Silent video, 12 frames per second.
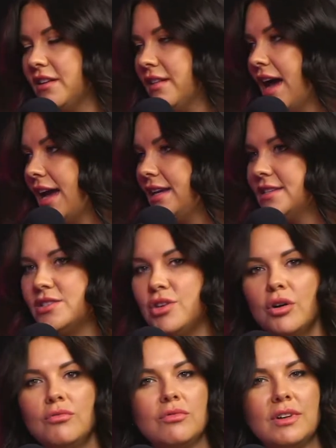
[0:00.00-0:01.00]
like is
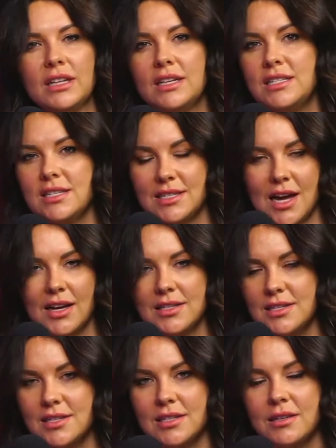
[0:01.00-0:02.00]
not really
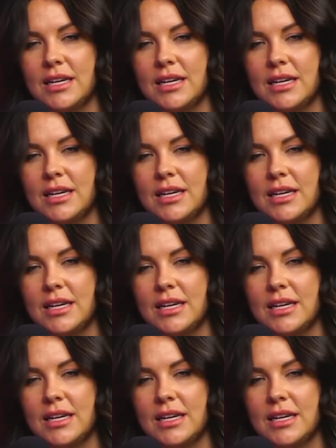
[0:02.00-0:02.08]
discussed,